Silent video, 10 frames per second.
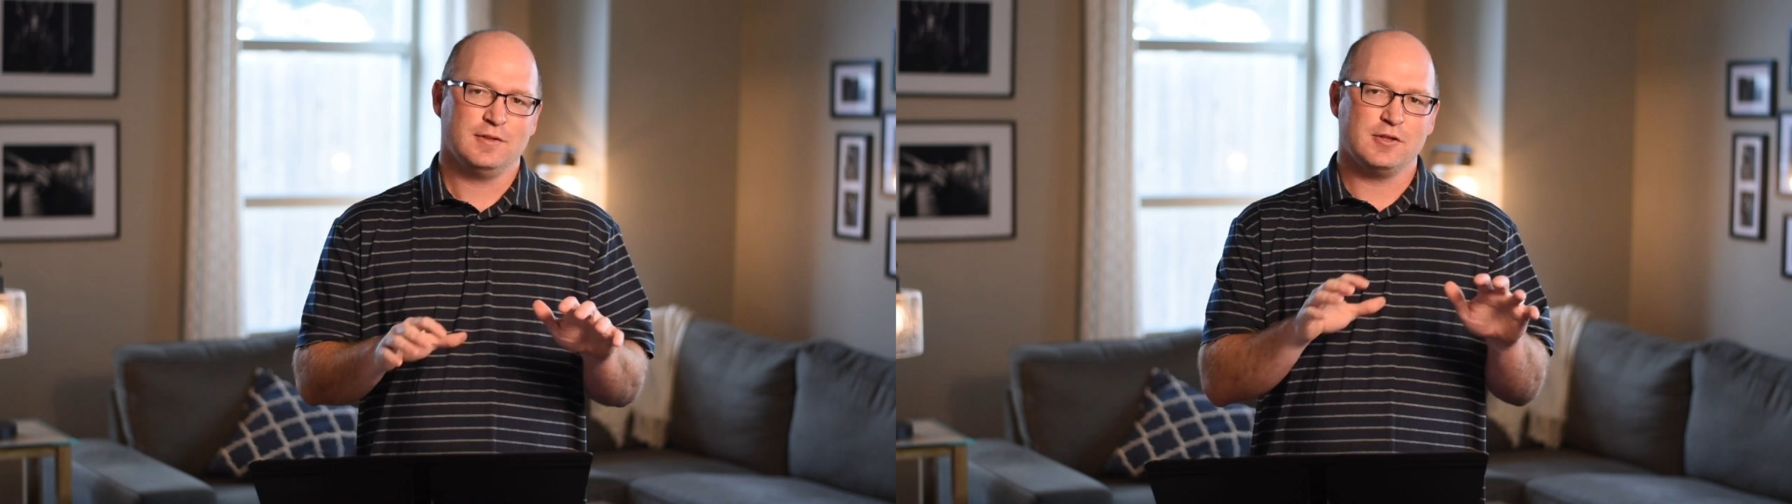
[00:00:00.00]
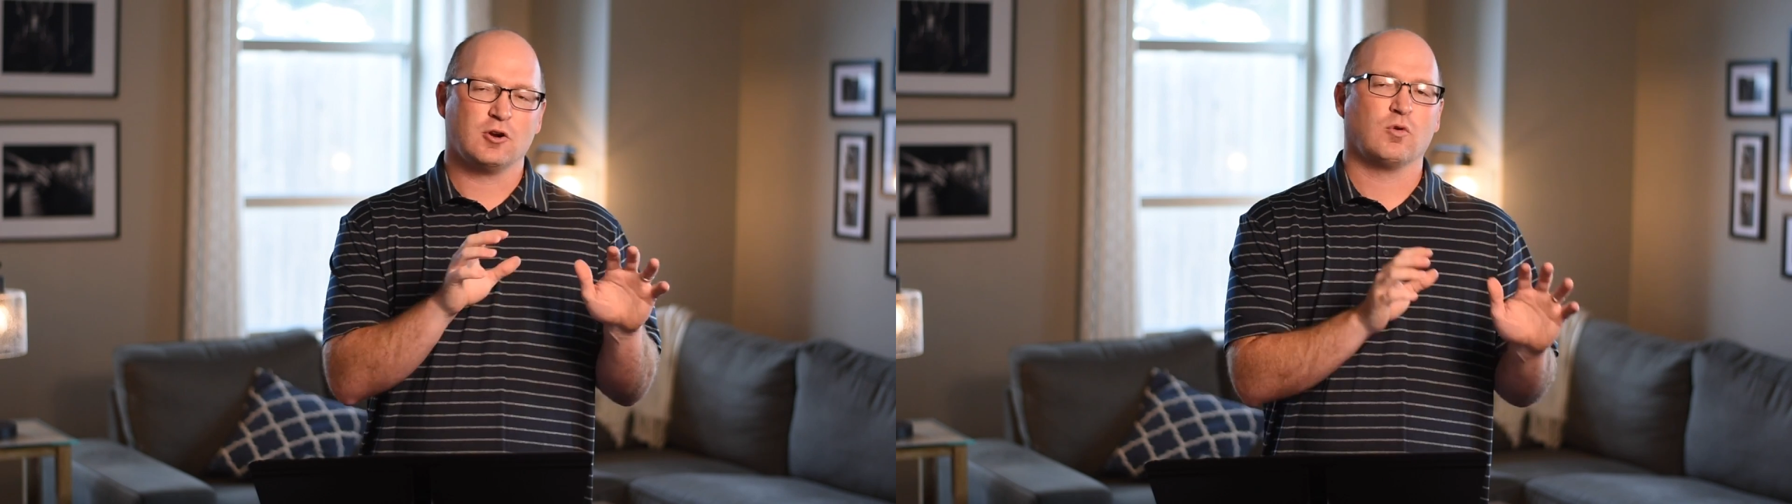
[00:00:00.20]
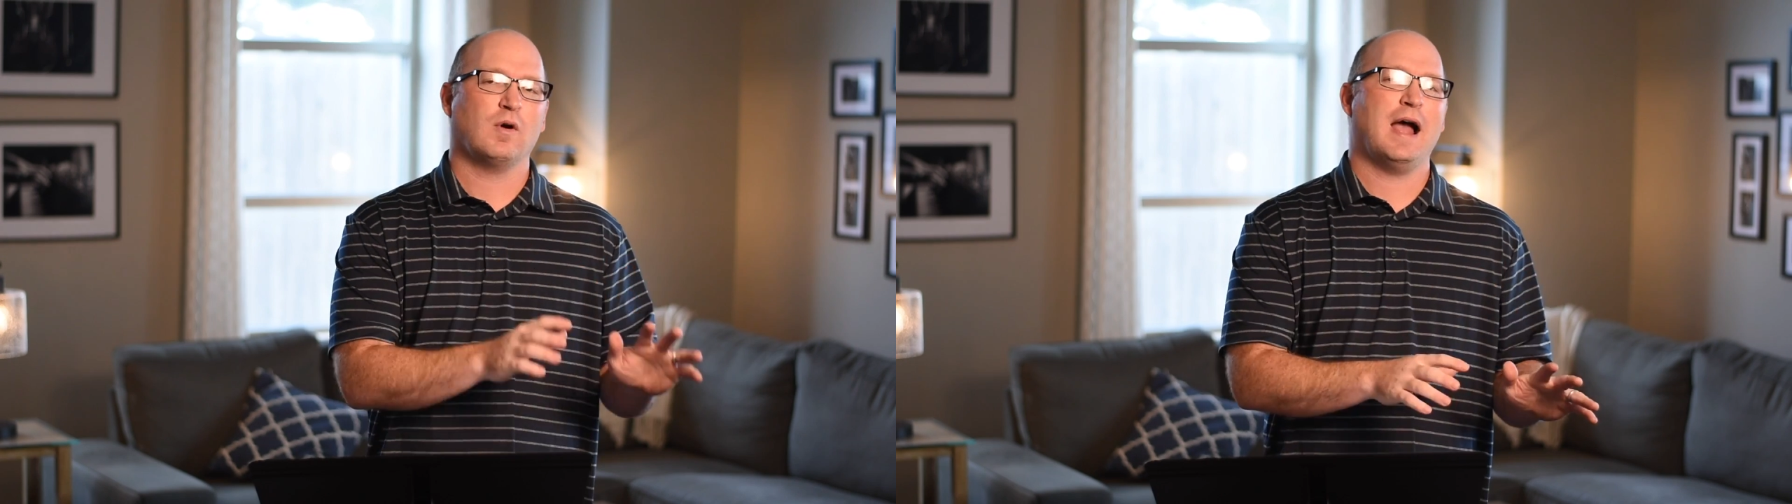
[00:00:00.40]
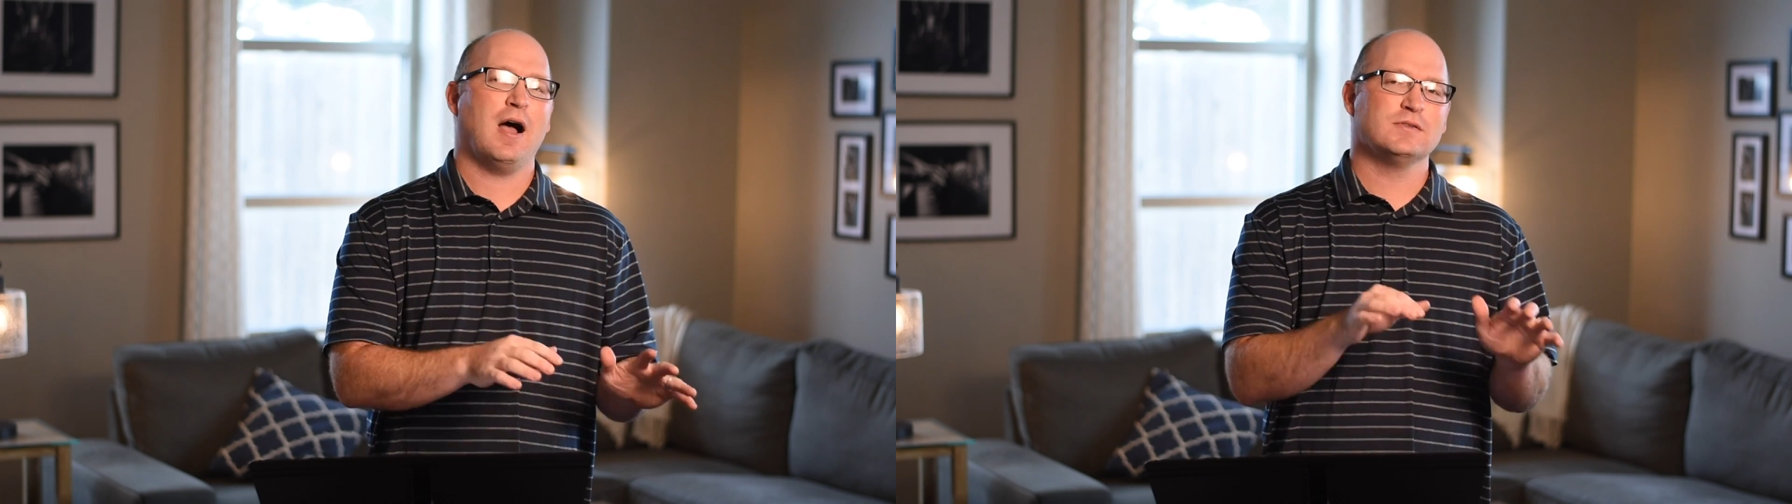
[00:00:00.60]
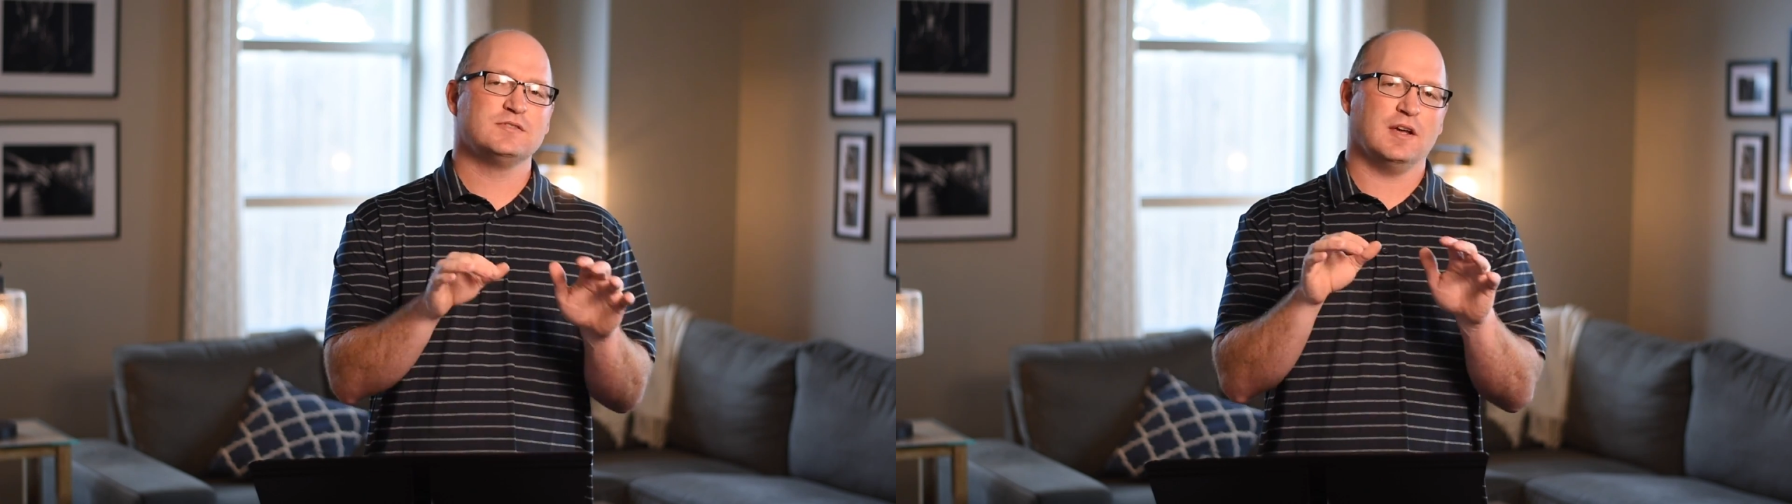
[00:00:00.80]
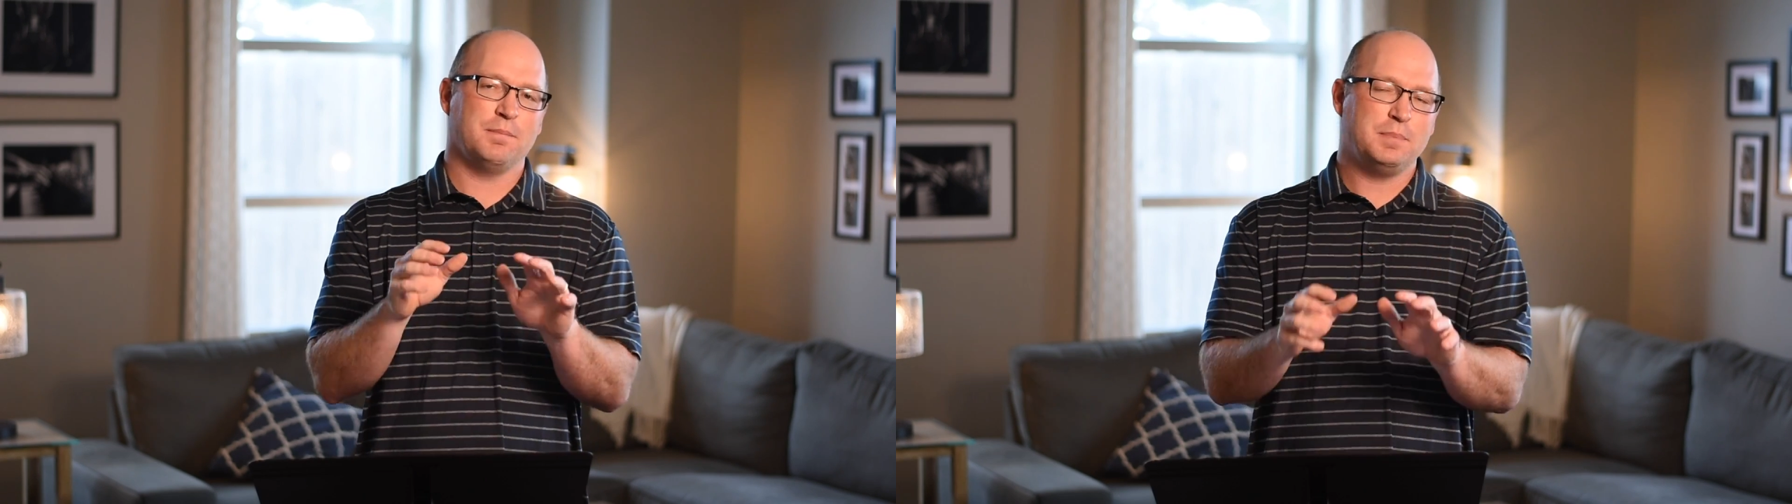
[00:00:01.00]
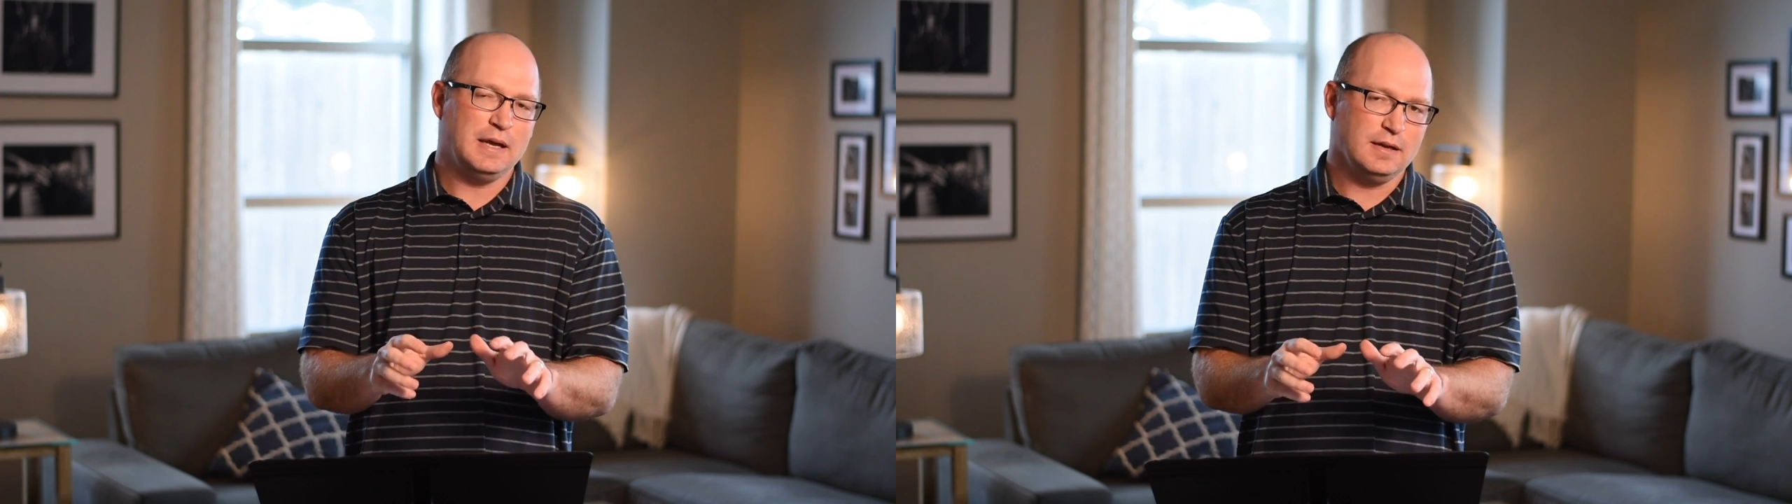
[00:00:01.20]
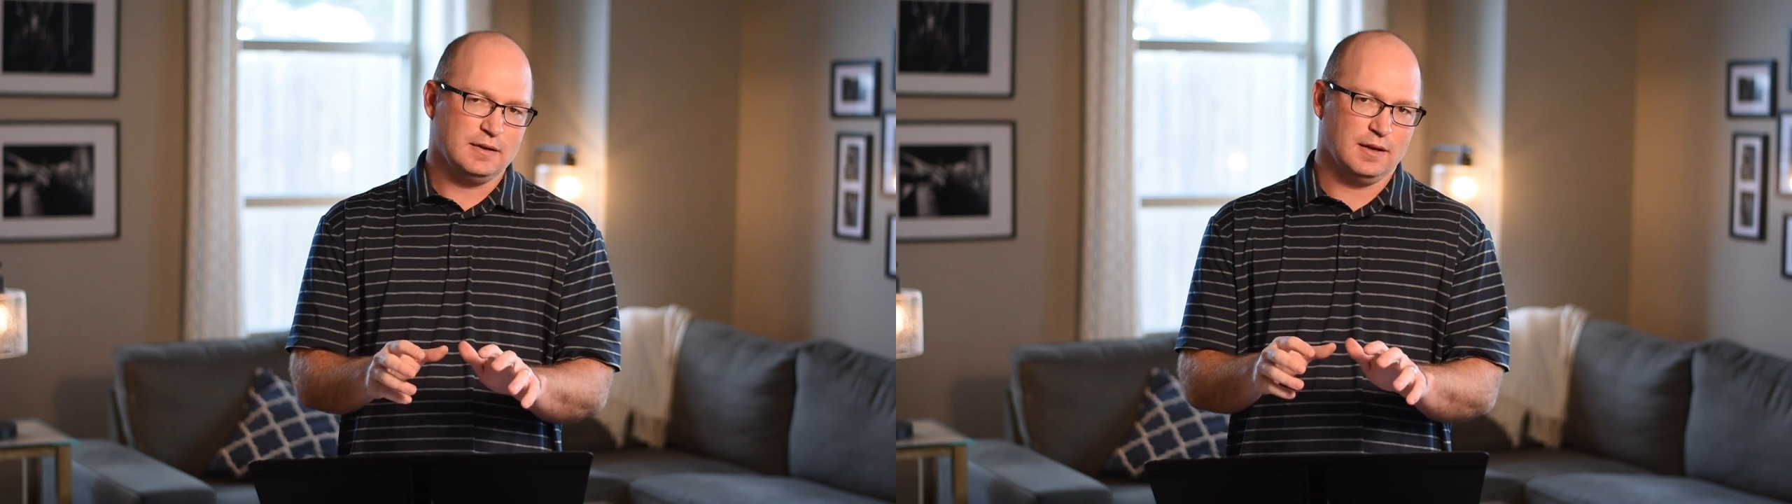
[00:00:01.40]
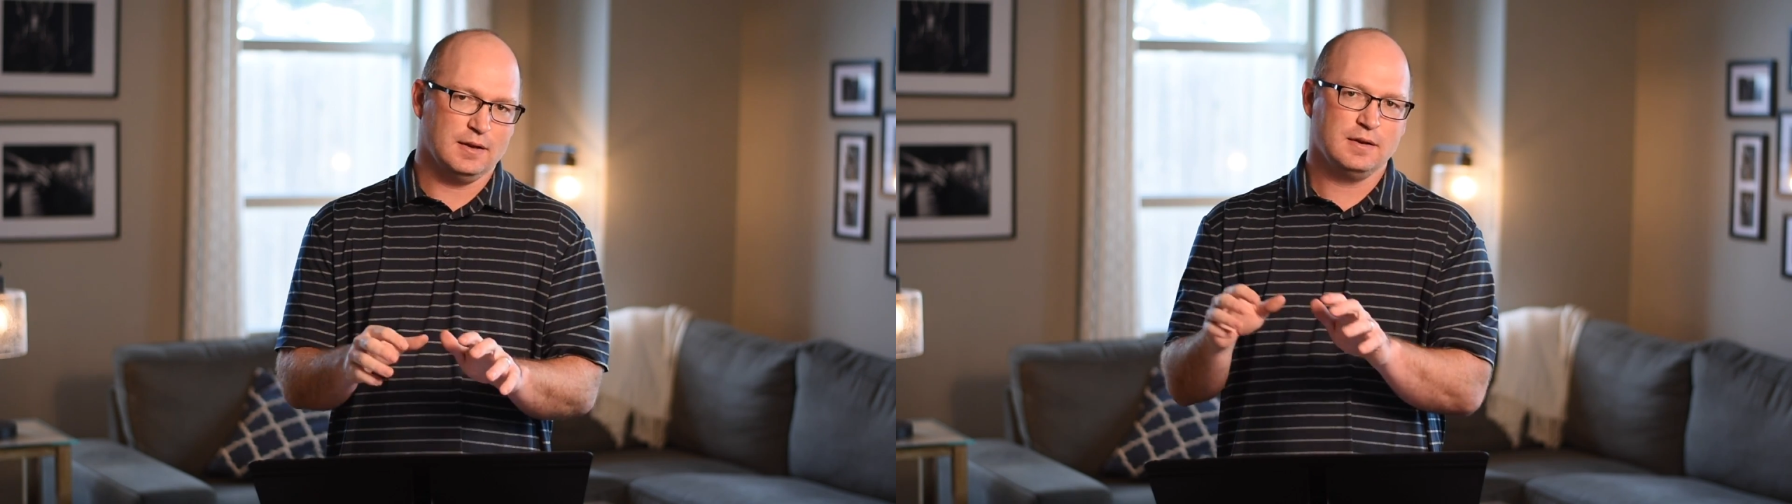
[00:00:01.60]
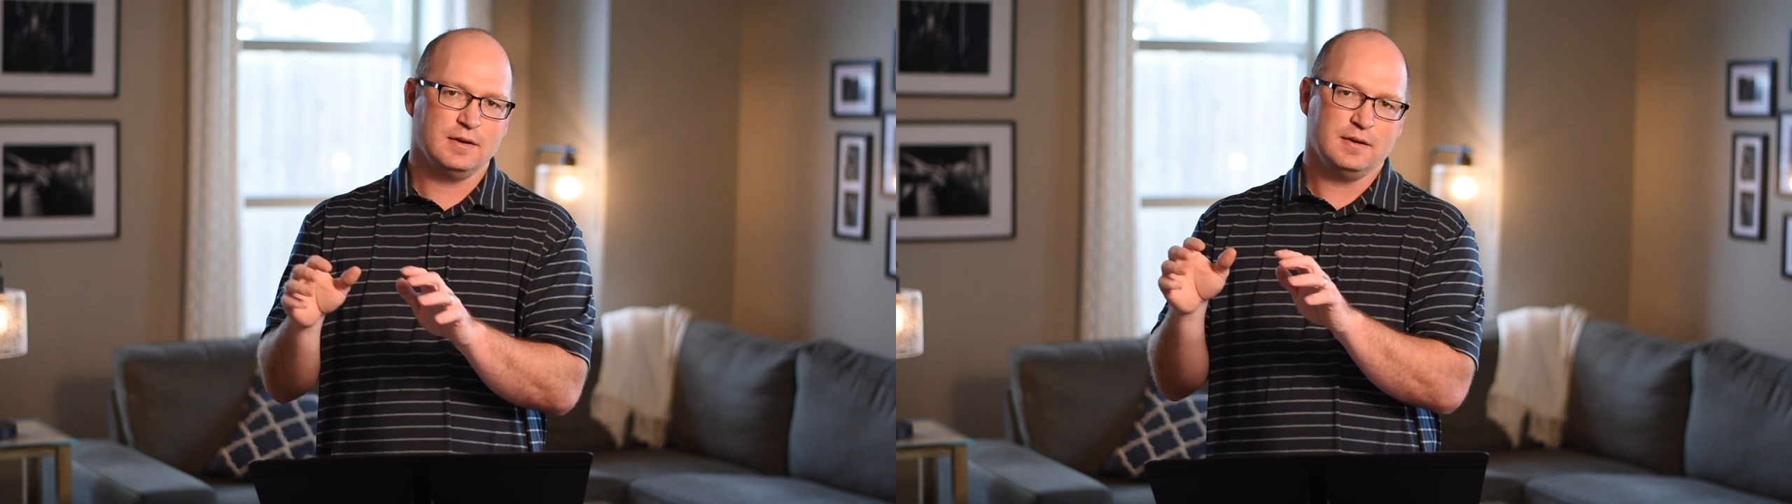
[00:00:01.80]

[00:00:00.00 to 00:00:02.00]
the crowd's opinion